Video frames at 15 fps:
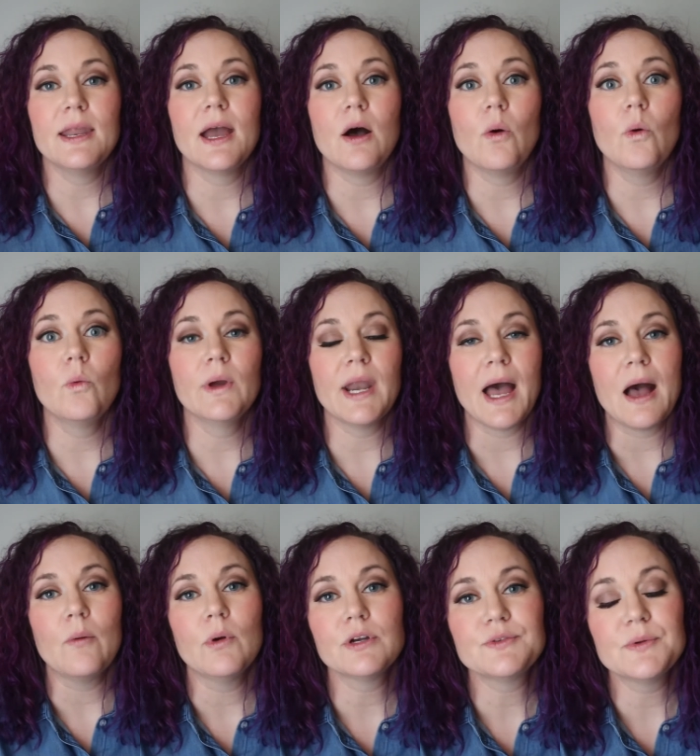Now, when
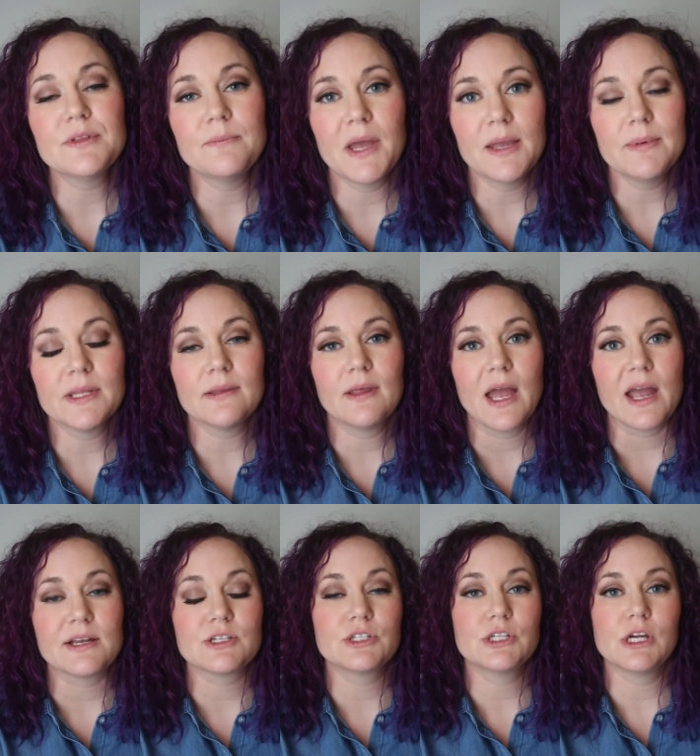I worked with Maven
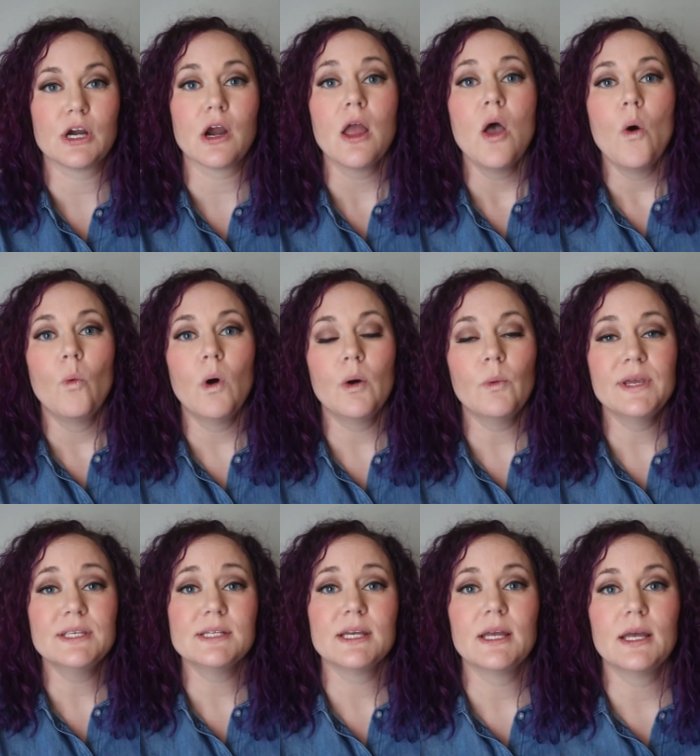last year, what
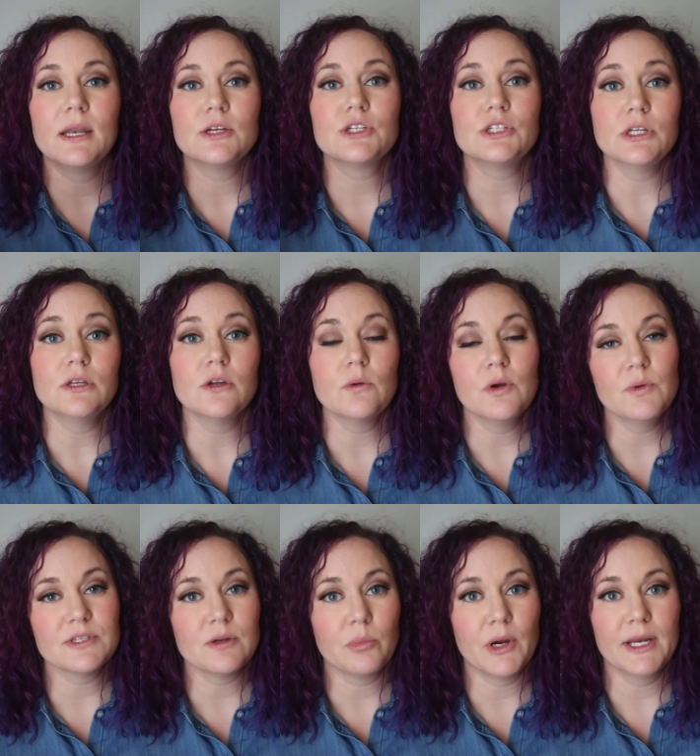we did, she knew it
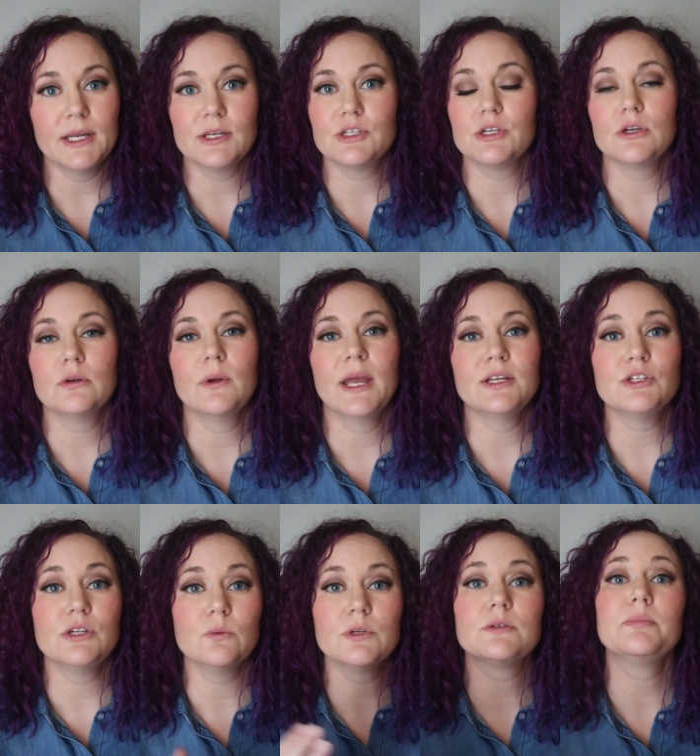was a branding shoot and
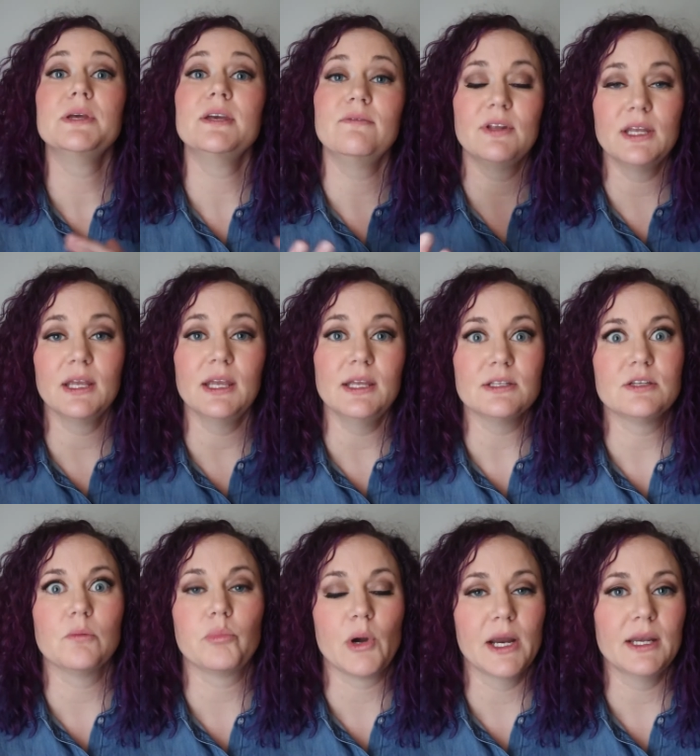she was pivoting
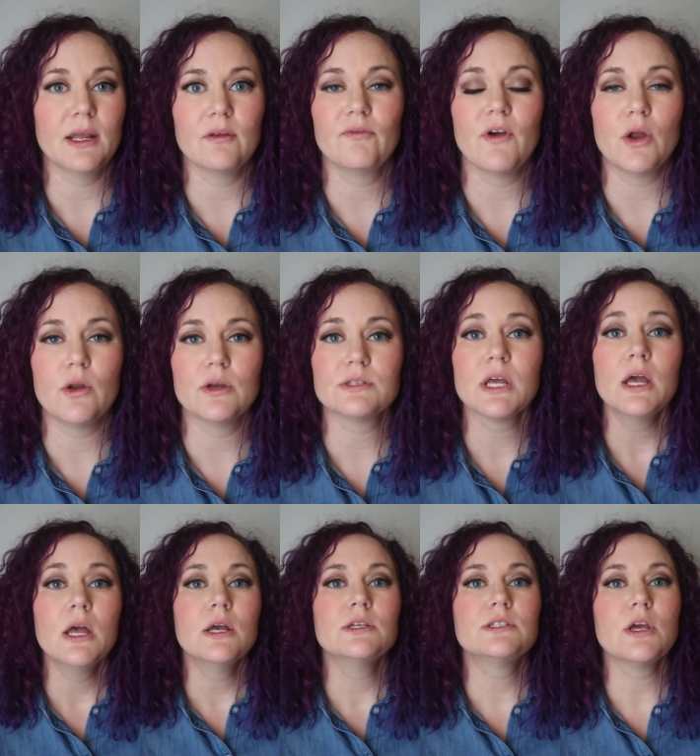into branding photos.
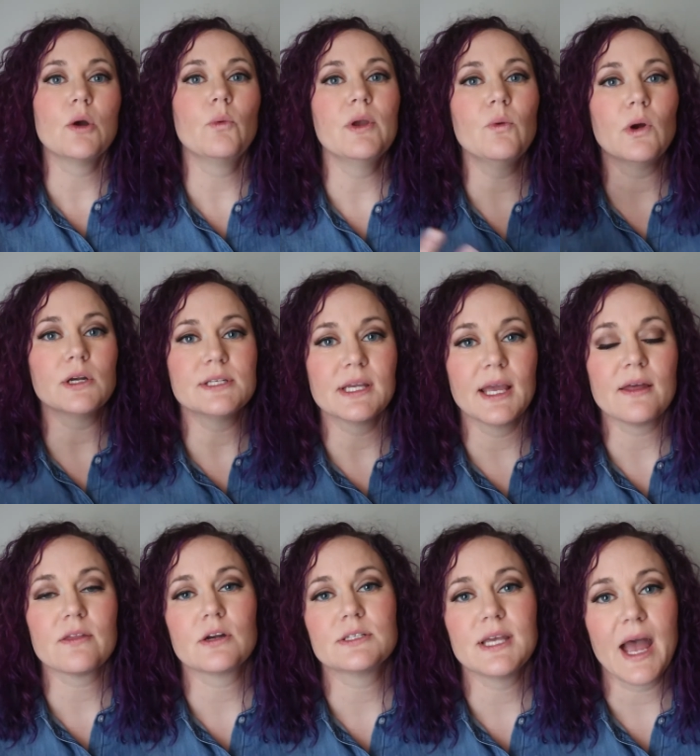So we worked
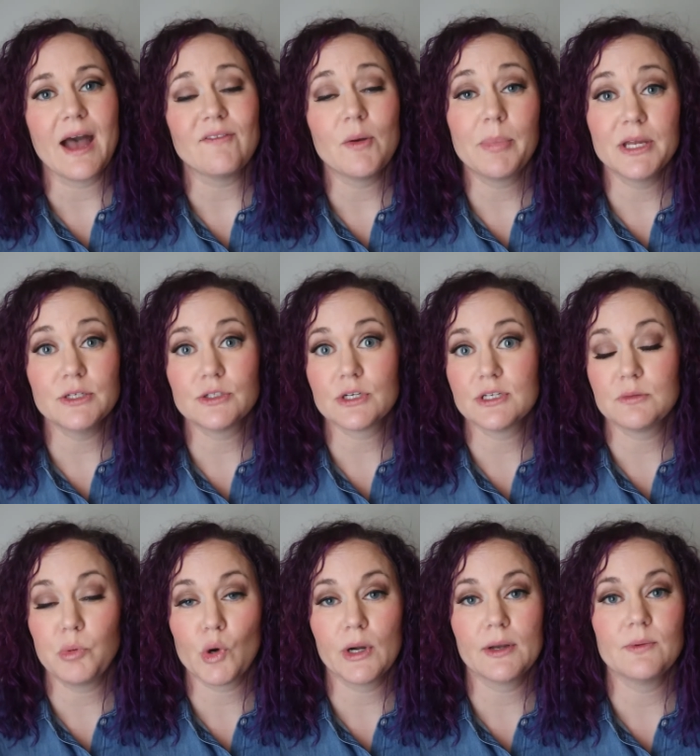together to have a
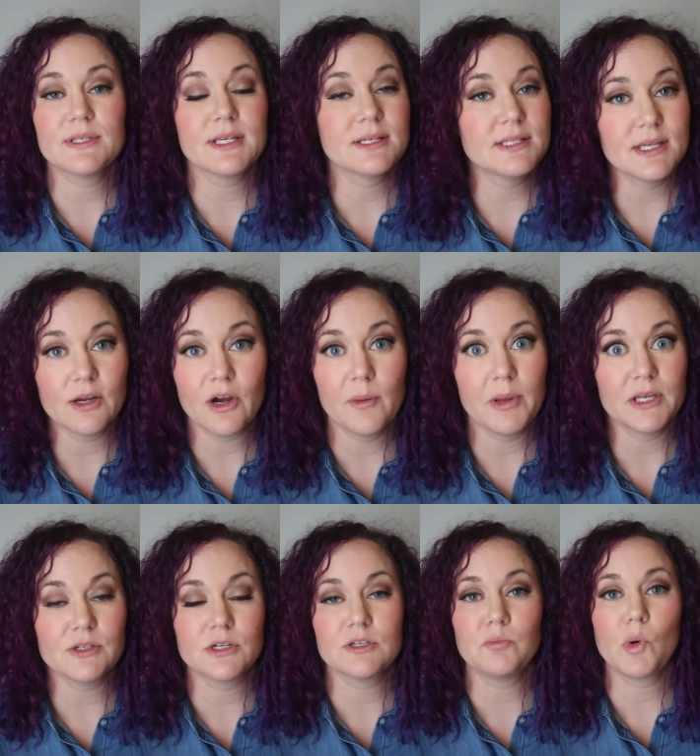Pinterest board. It was a secret
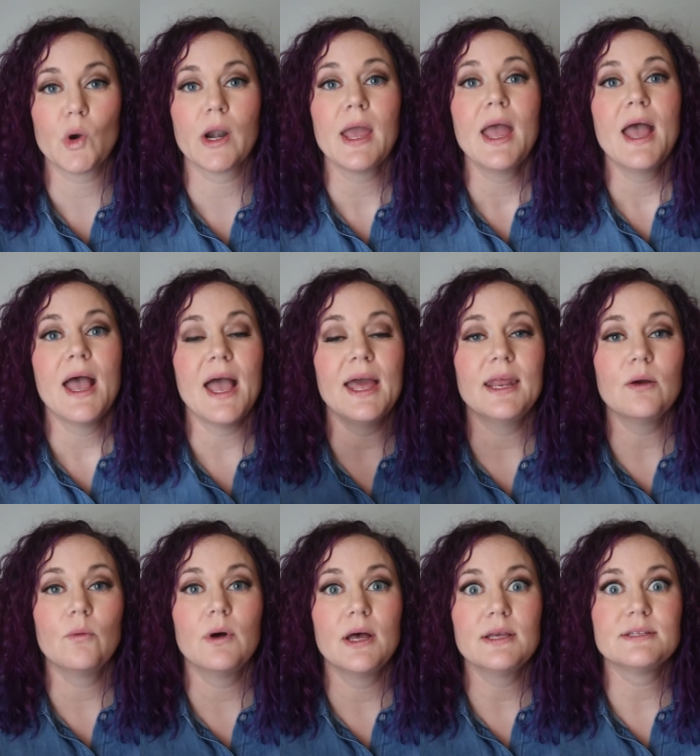Pinterest board, and
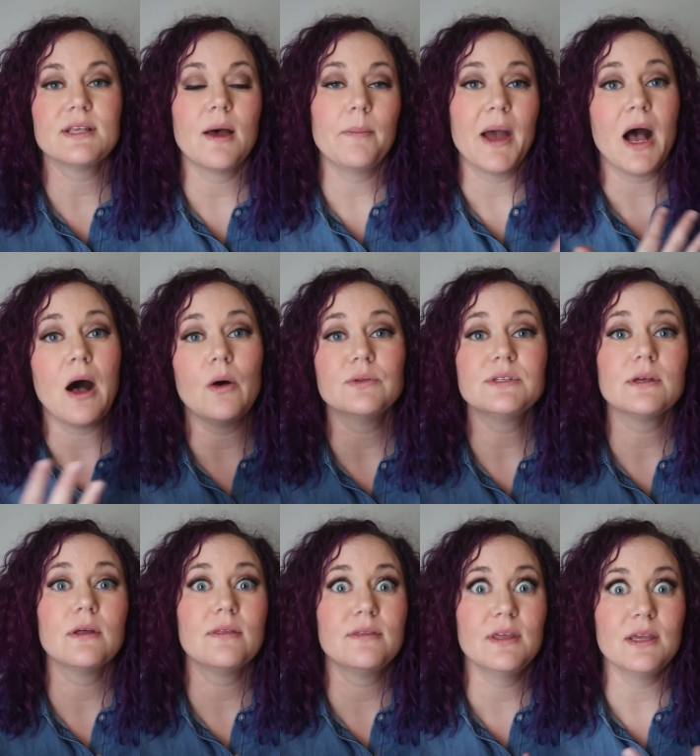it was about
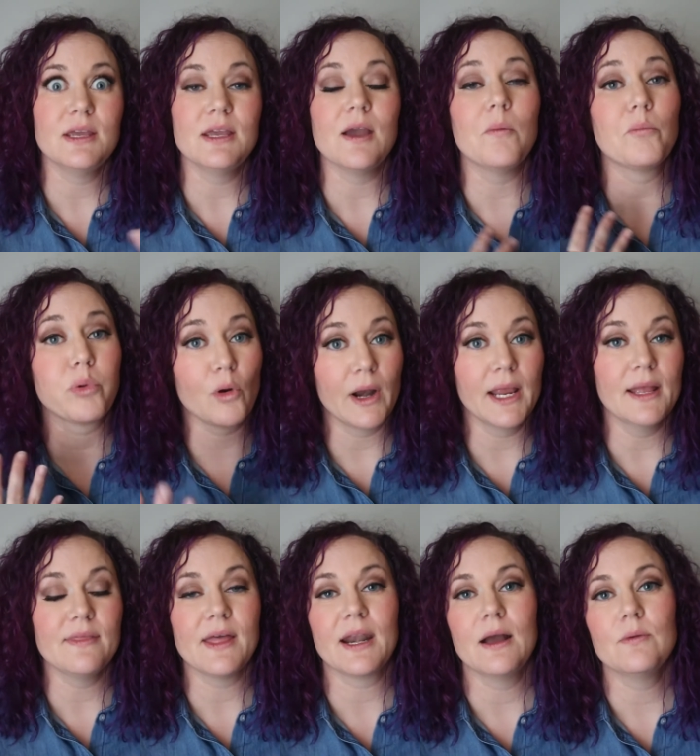the
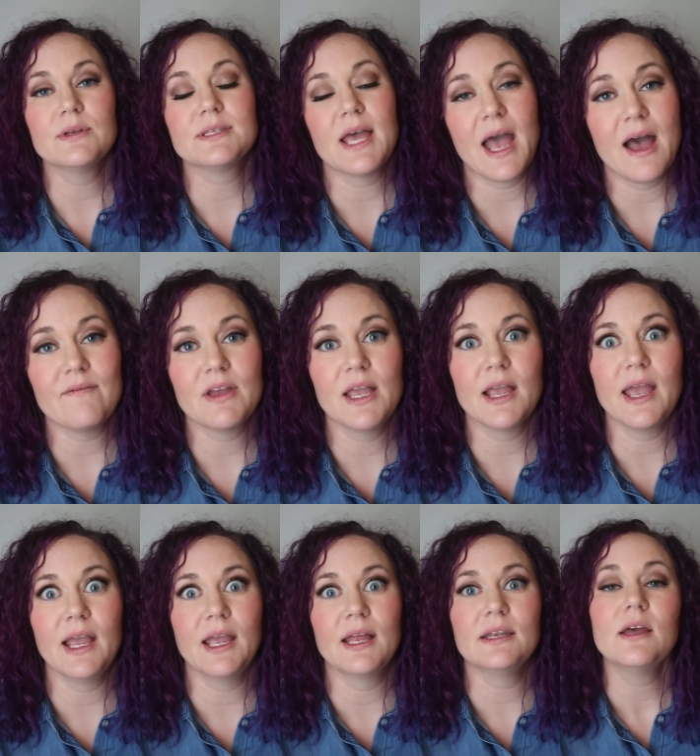brand that I was having
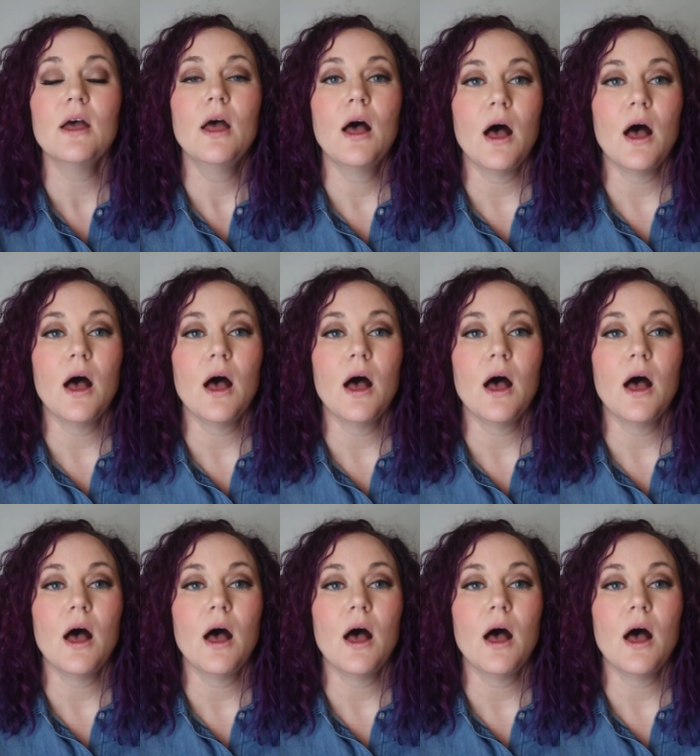and